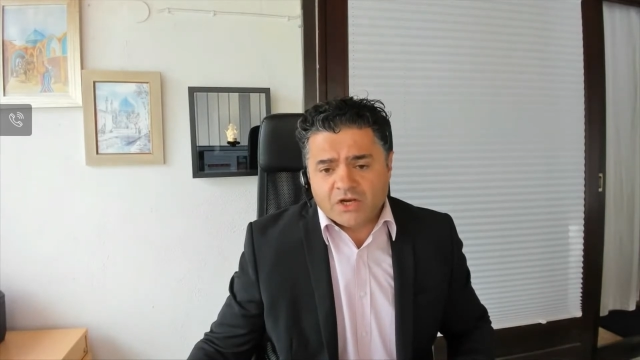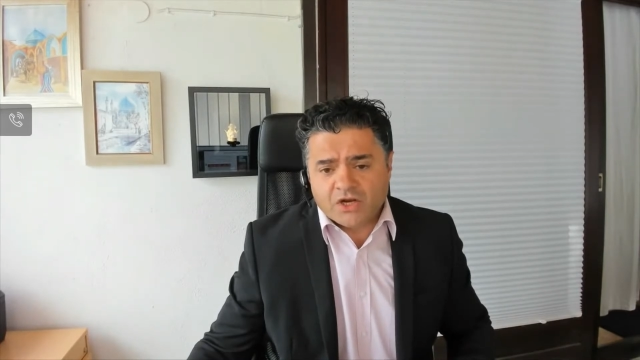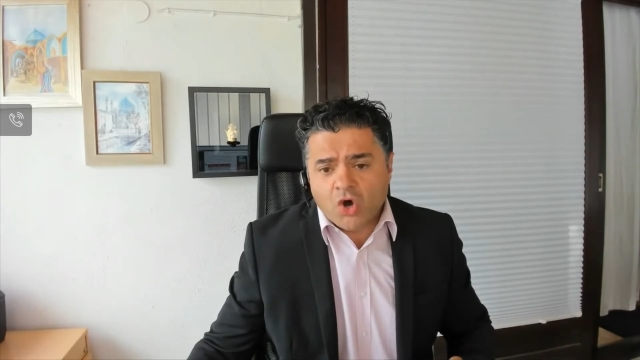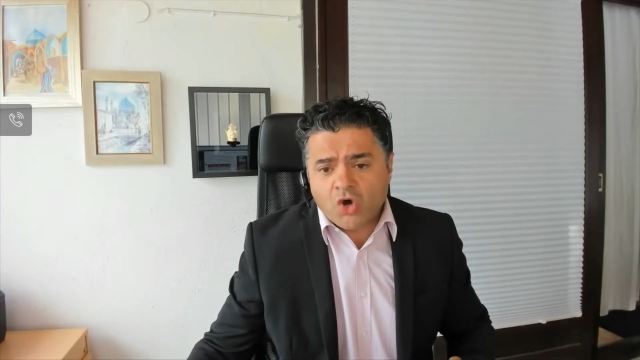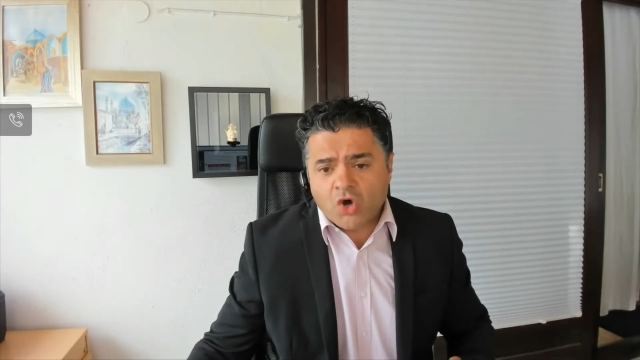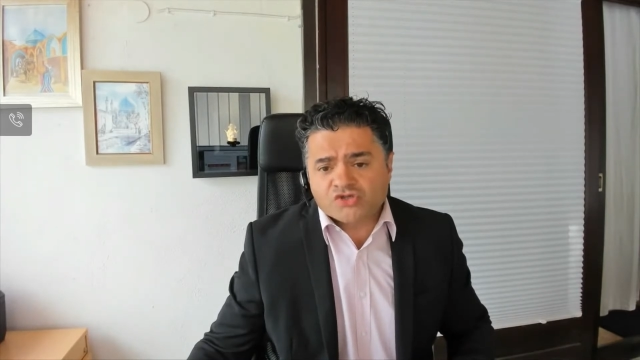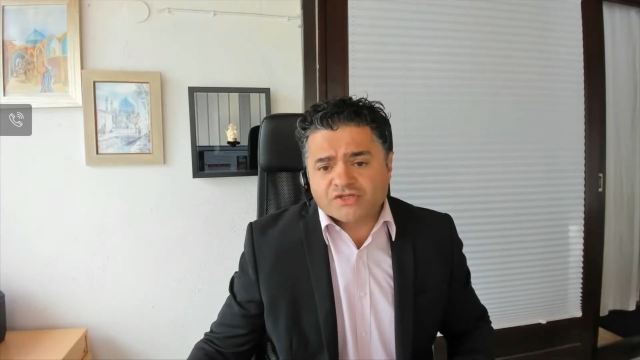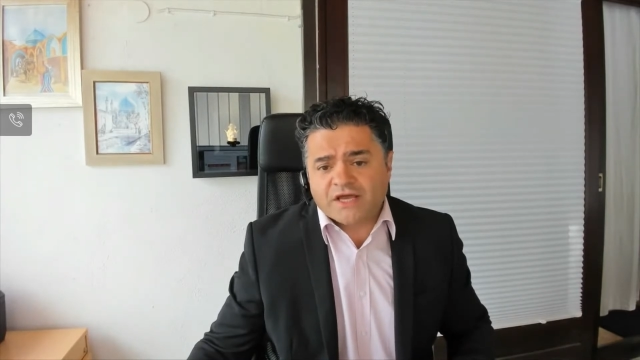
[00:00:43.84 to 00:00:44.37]

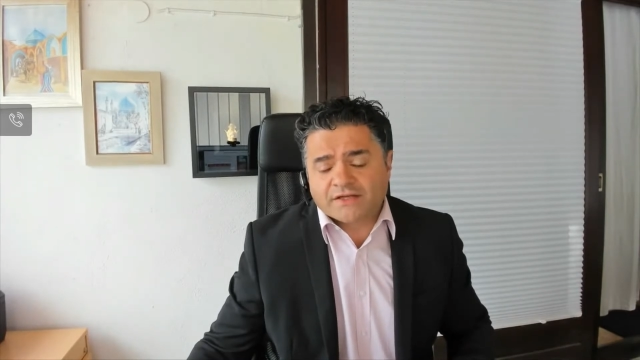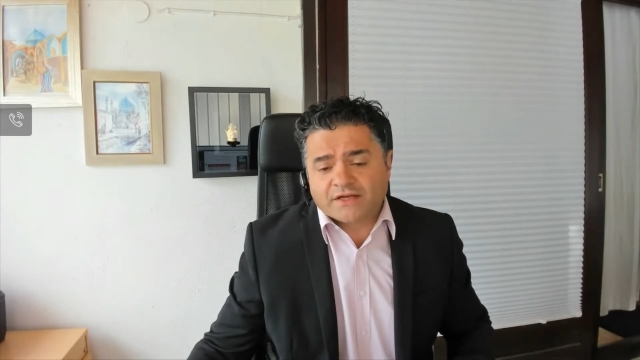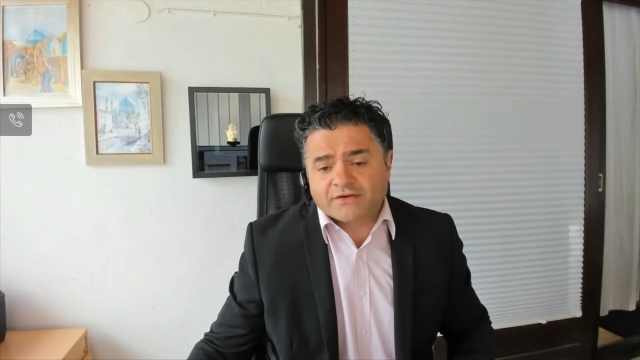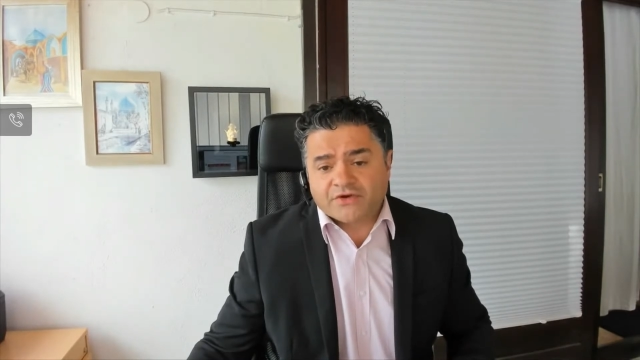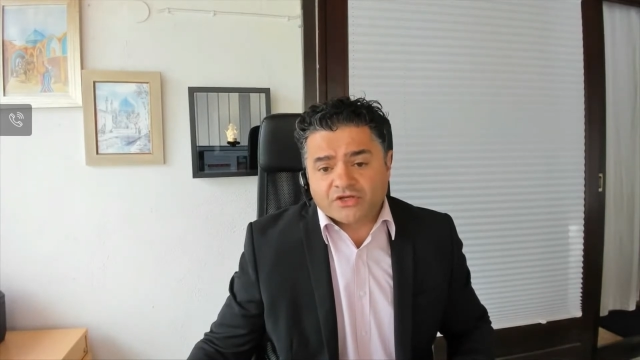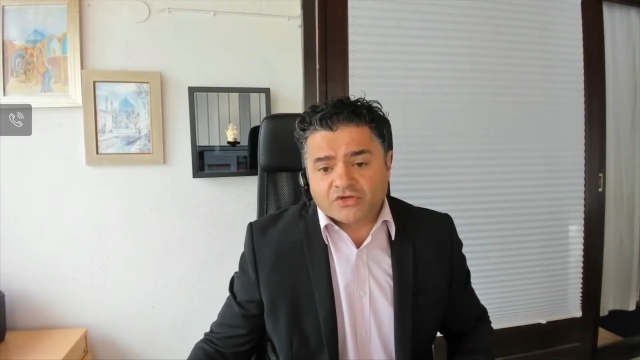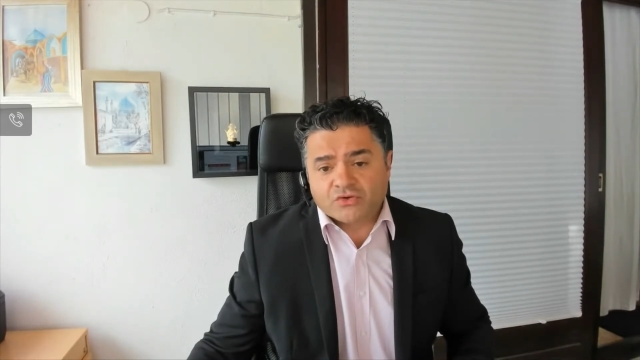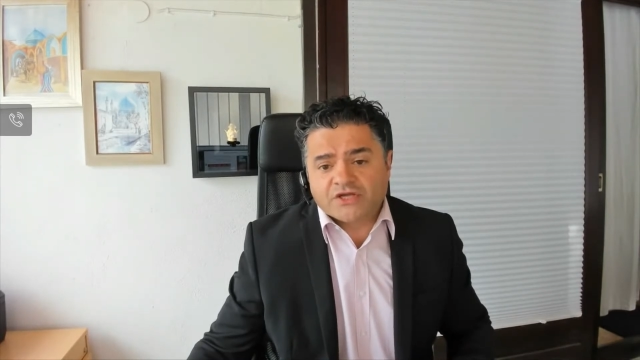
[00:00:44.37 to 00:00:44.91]
laws
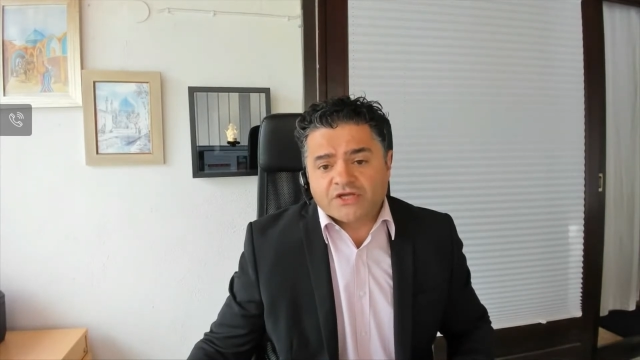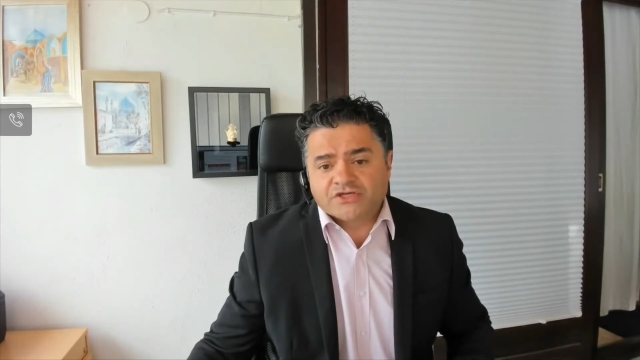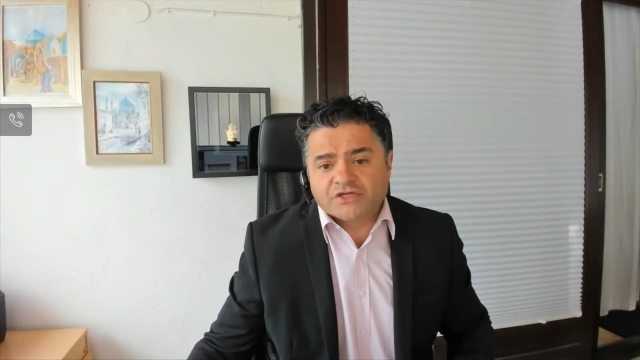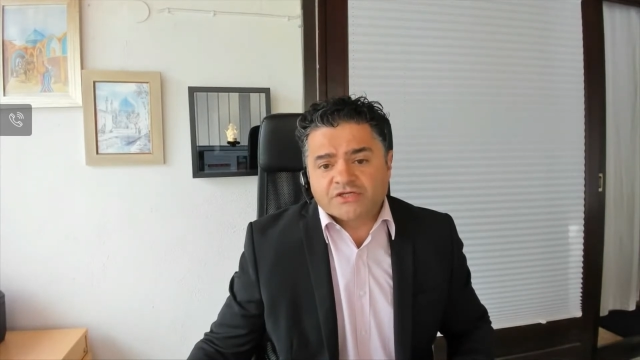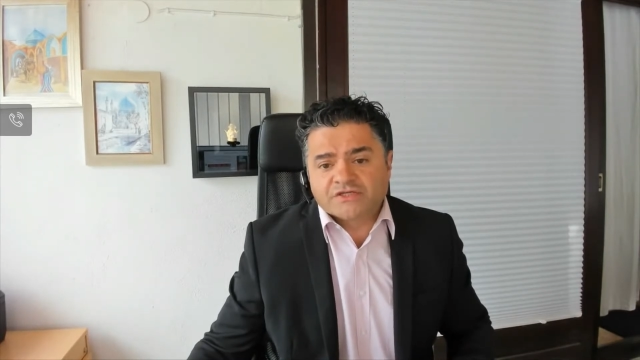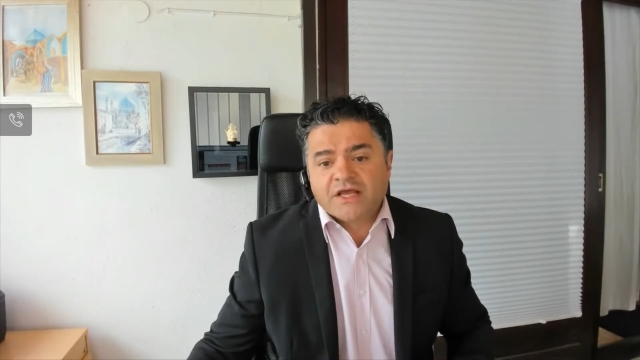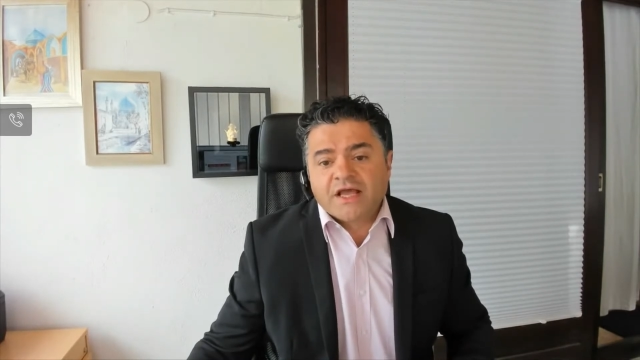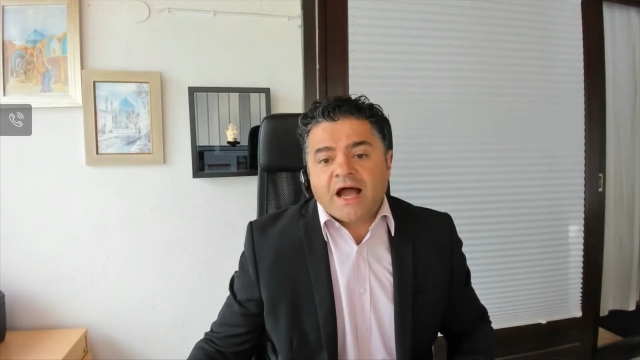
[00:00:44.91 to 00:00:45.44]
and
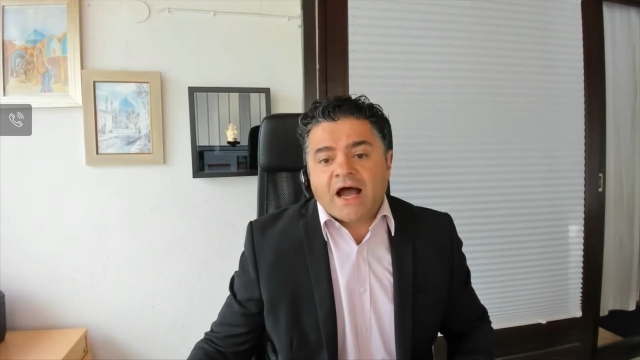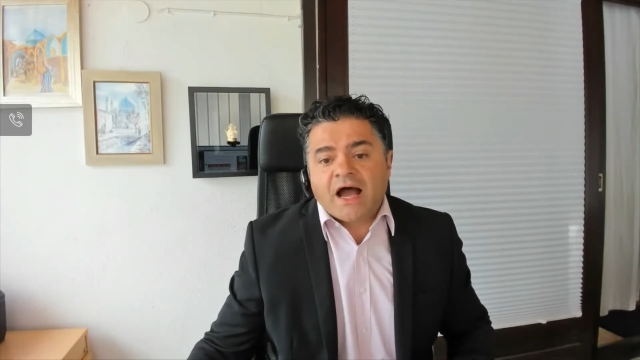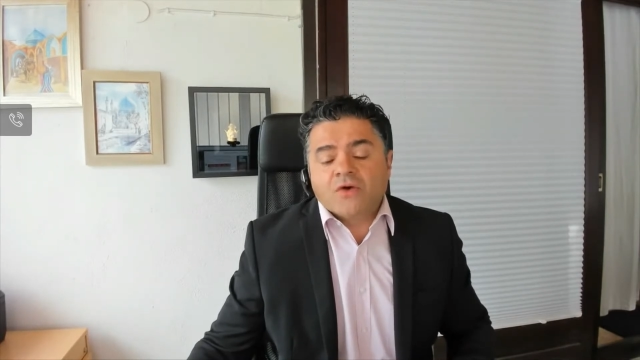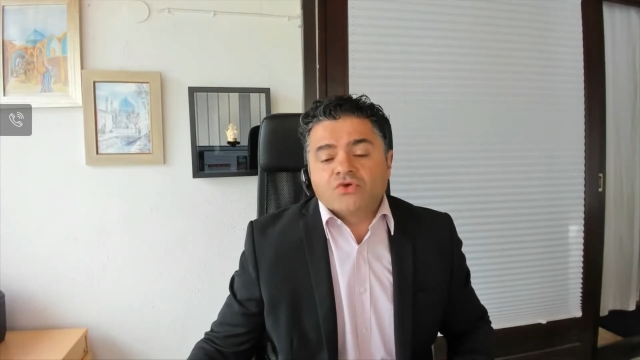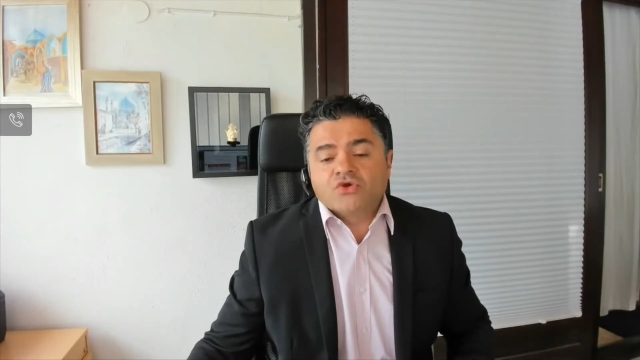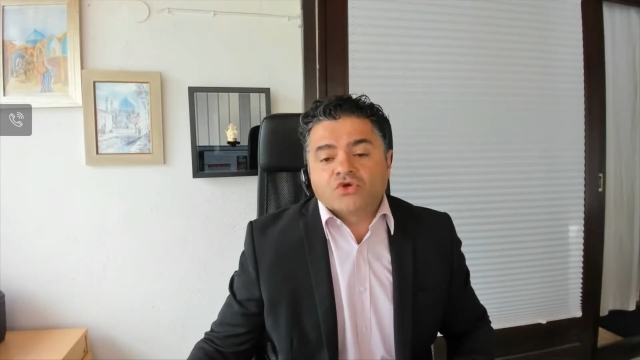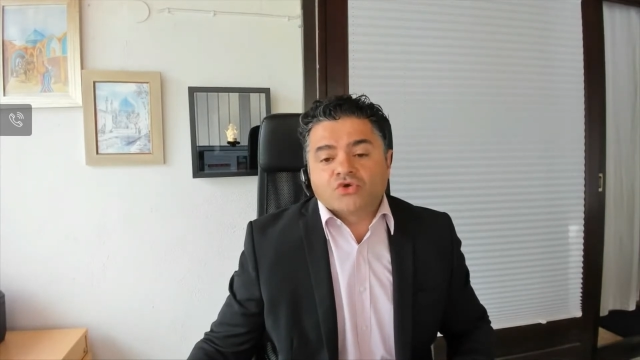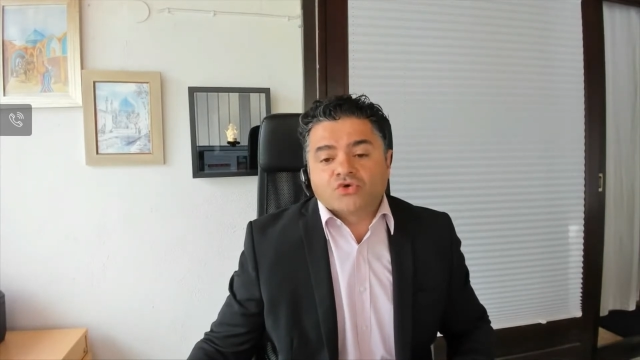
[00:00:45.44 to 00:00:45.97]
regulations,
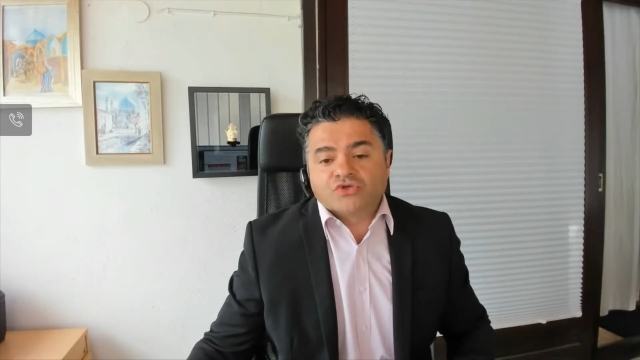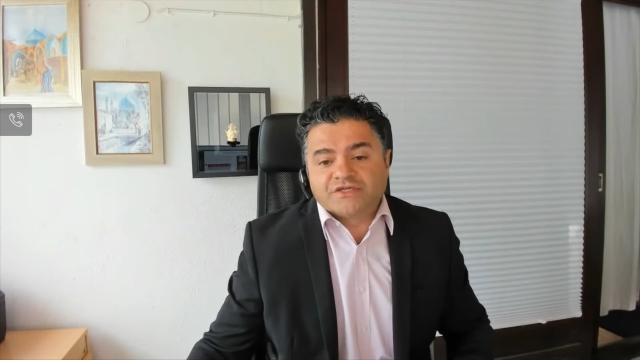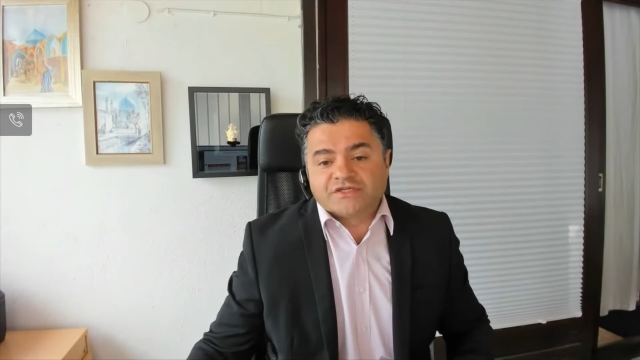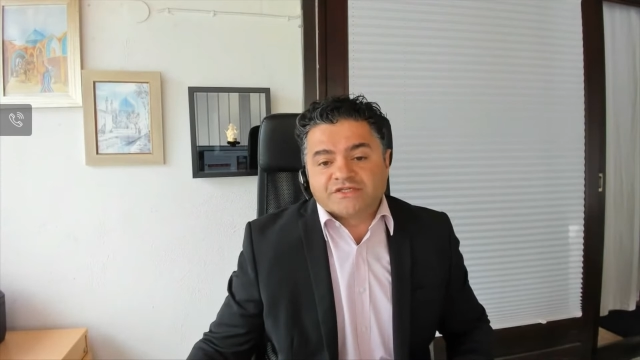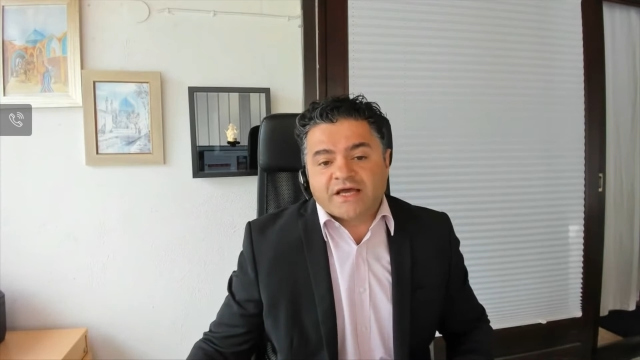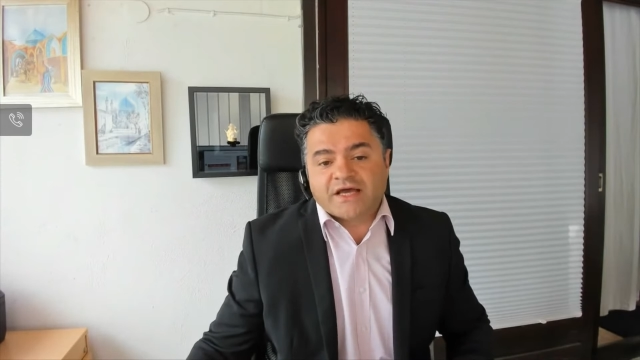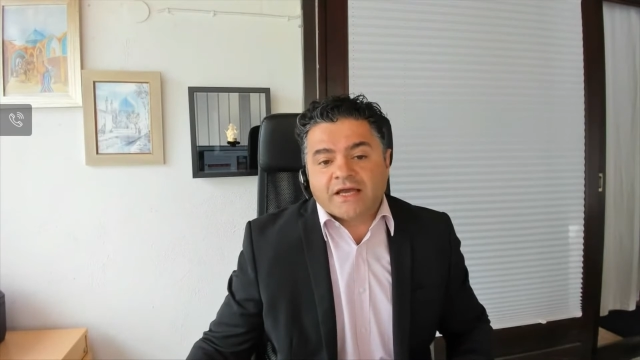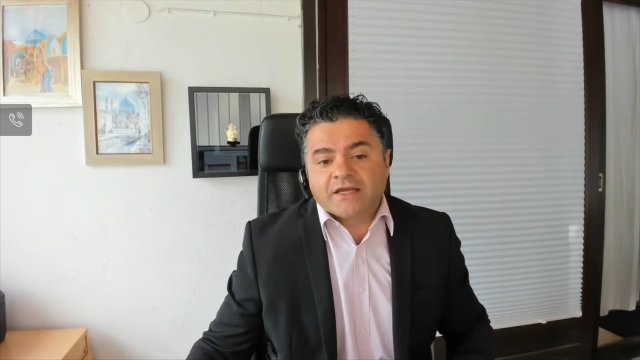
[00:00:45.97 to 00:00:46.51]
how you could
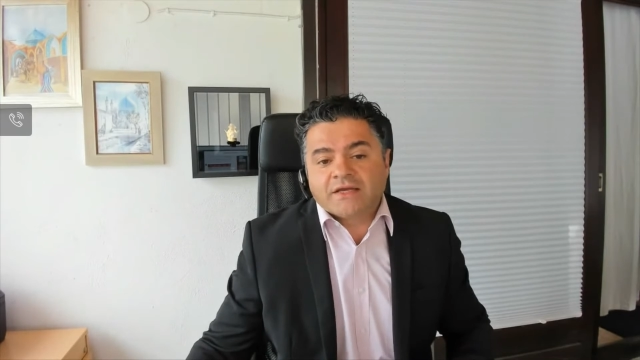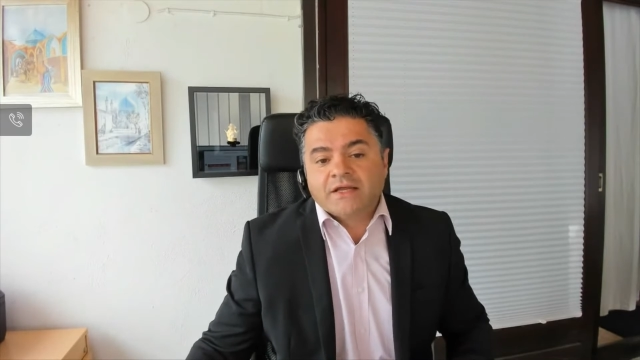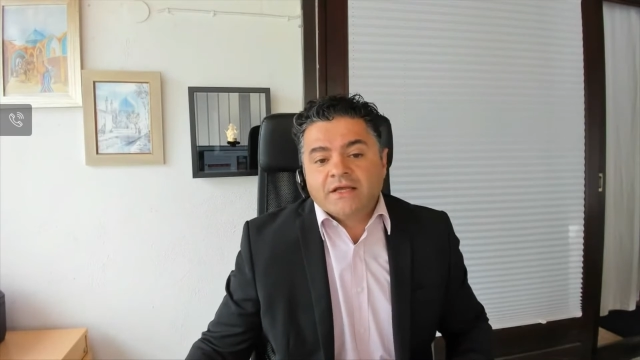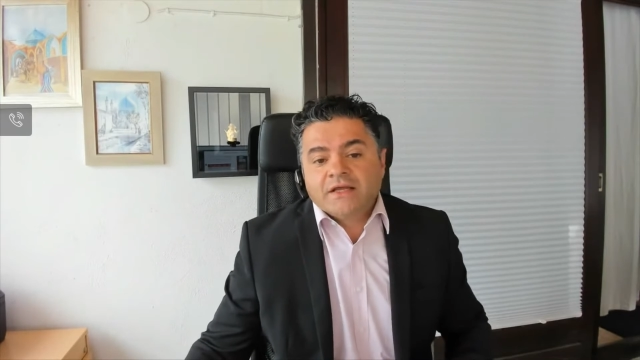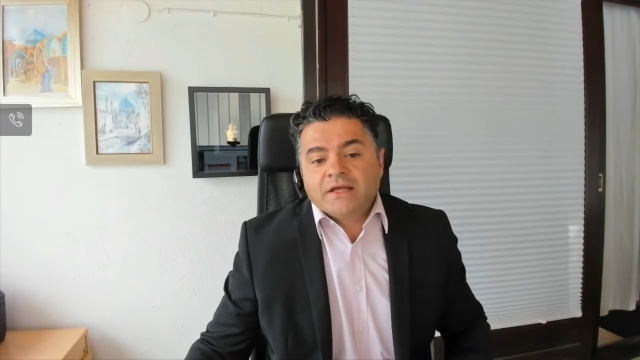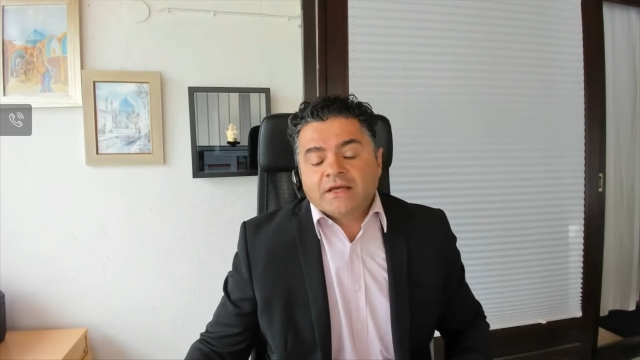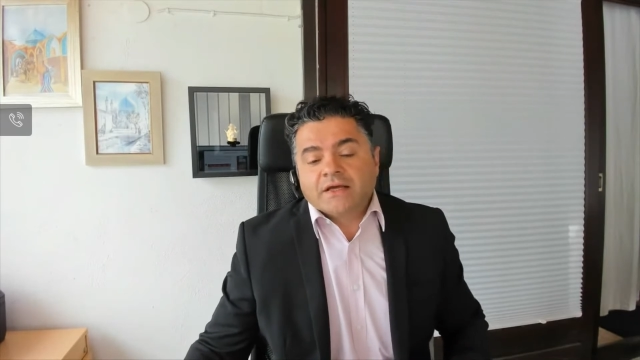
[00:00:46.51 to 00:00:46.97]
design